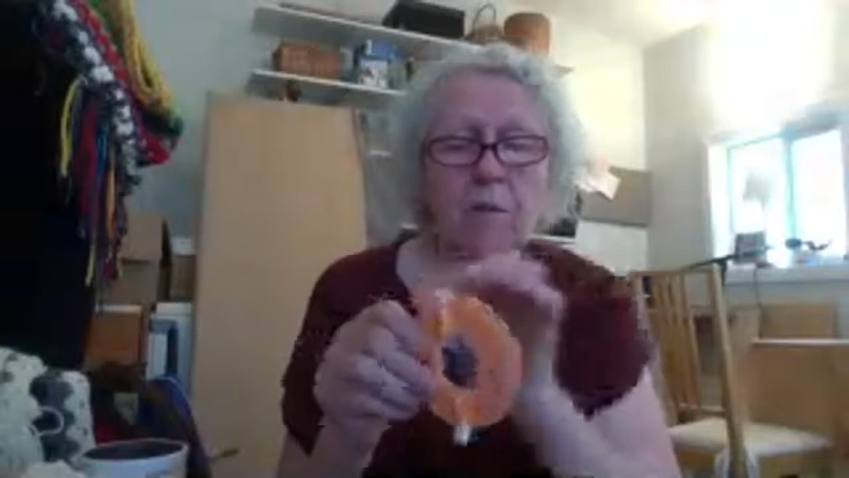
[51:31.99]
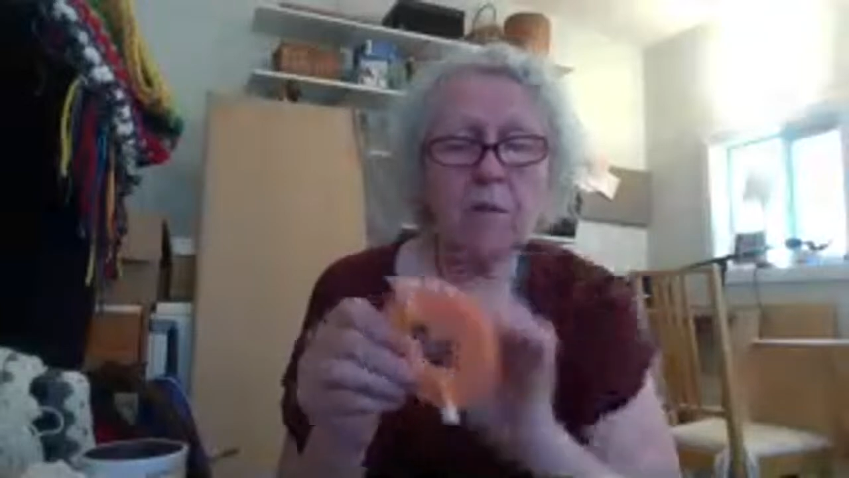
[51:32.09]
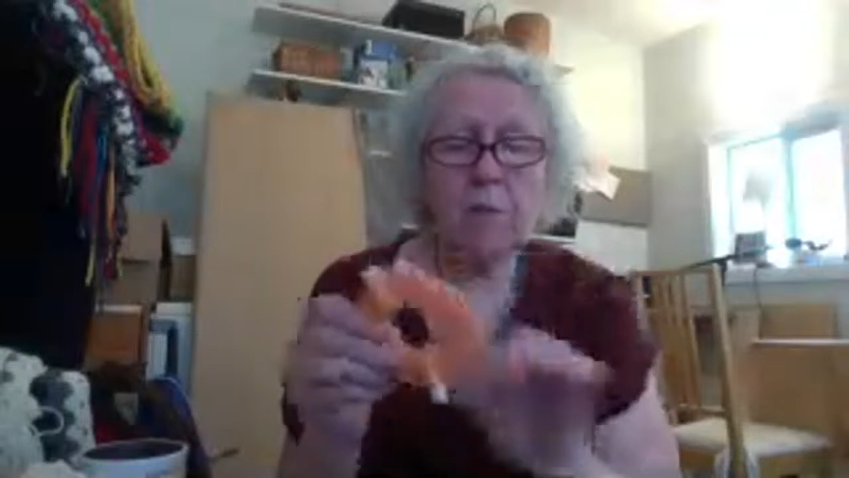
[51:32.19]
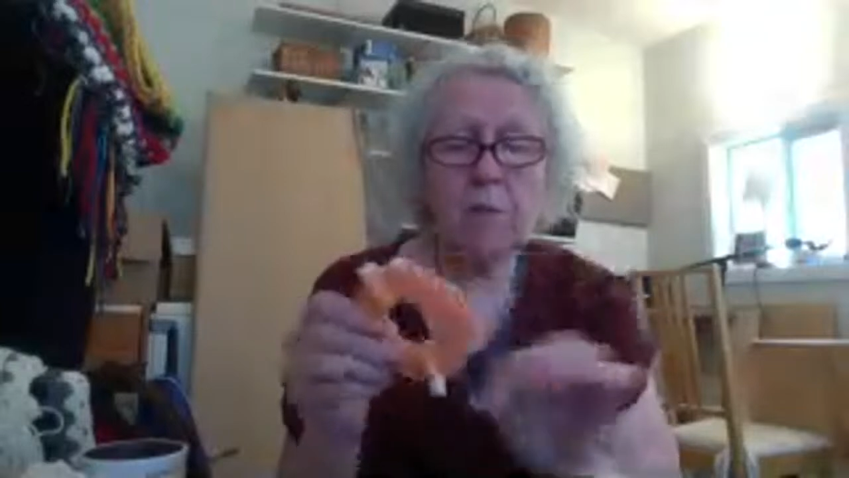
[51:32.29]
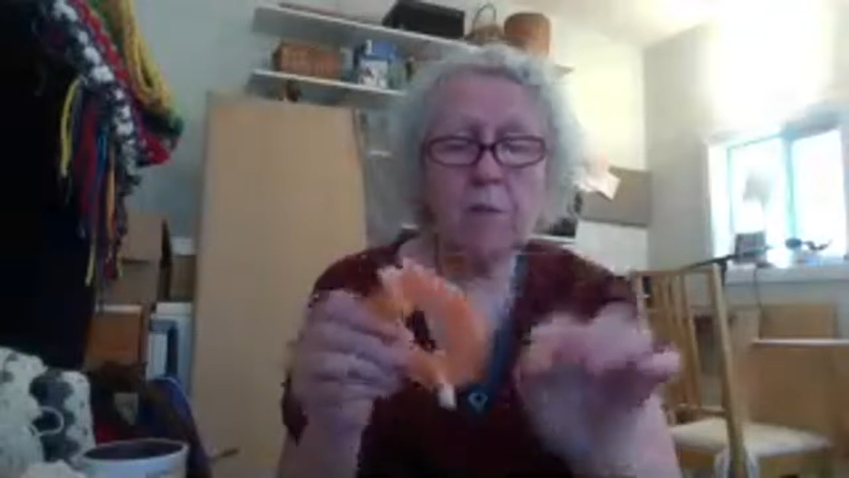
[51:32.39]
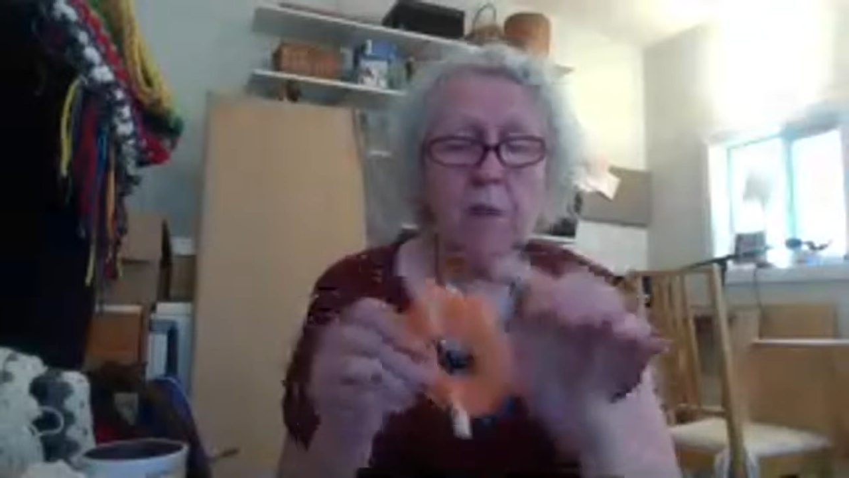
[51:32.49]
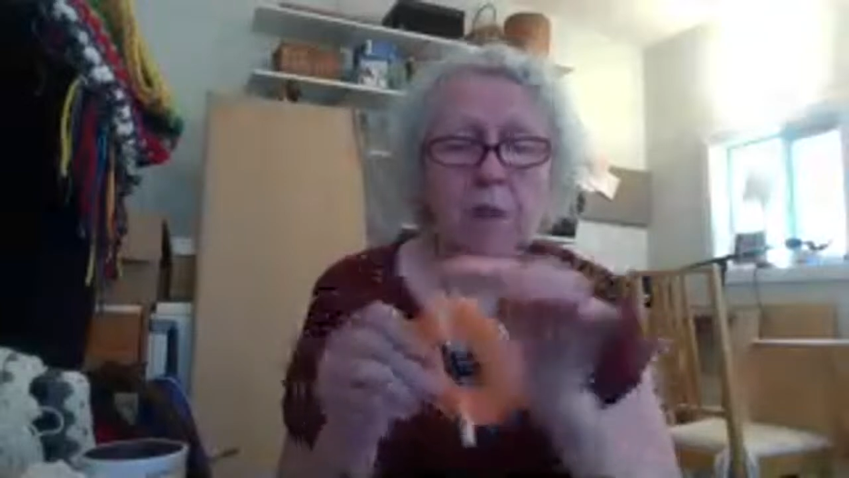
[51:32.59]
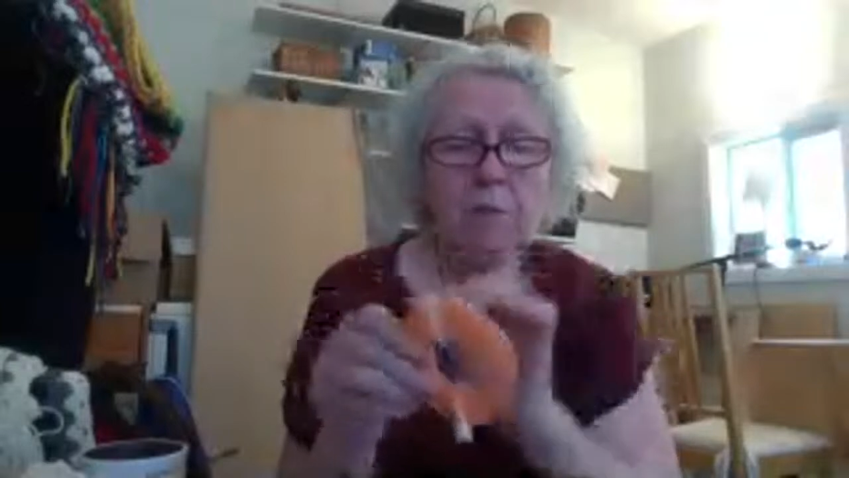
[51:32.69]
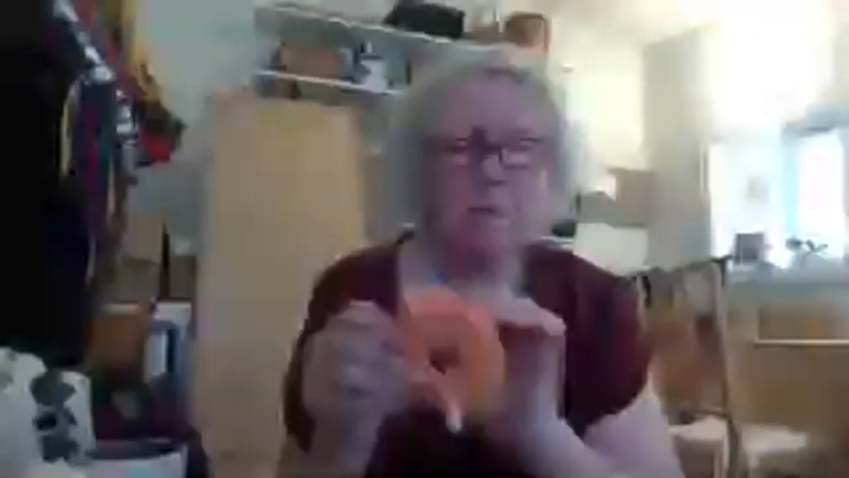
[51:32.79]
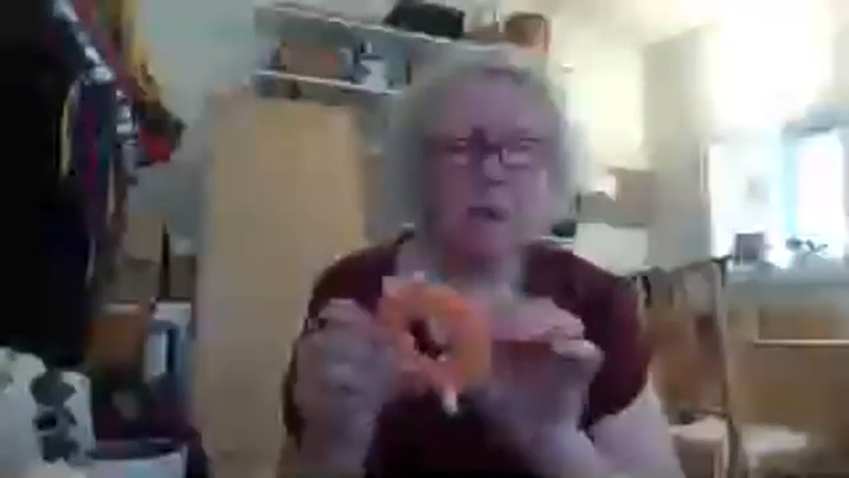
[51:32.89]
So you
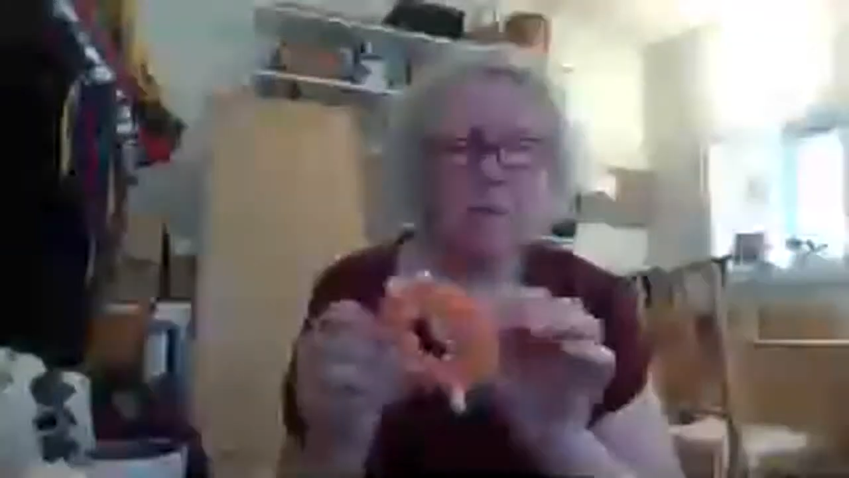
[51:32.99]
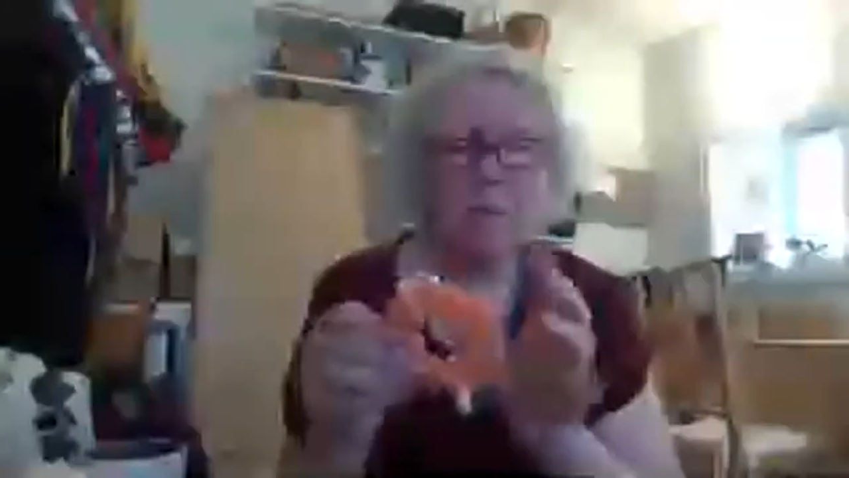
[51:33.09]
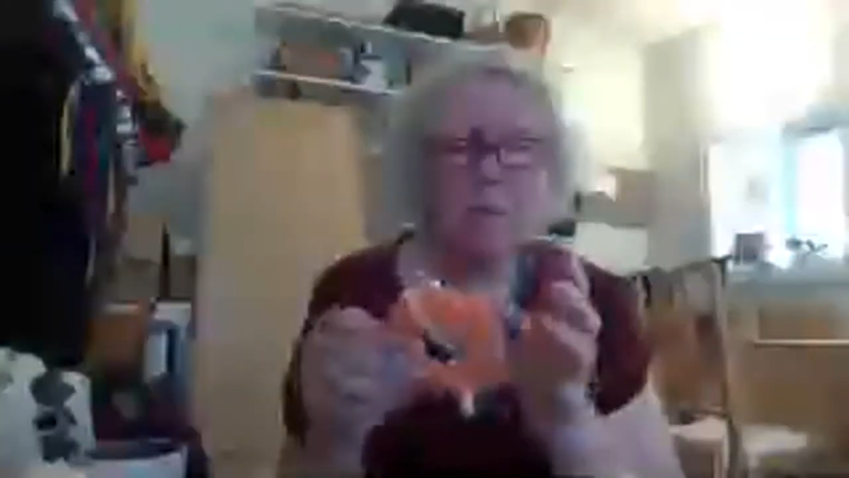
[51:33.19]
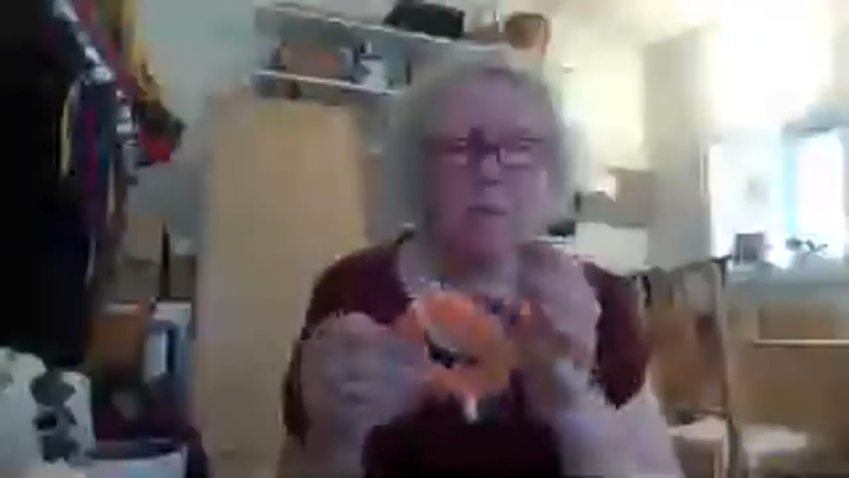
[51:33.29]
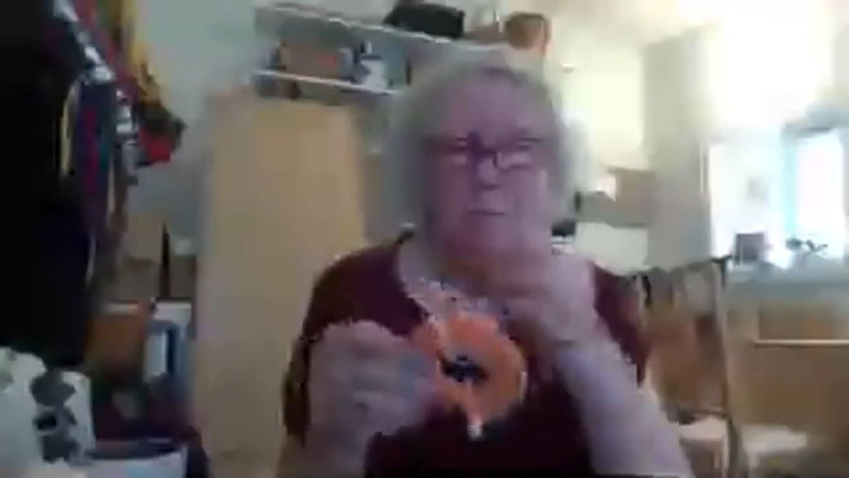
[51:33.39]
cut round,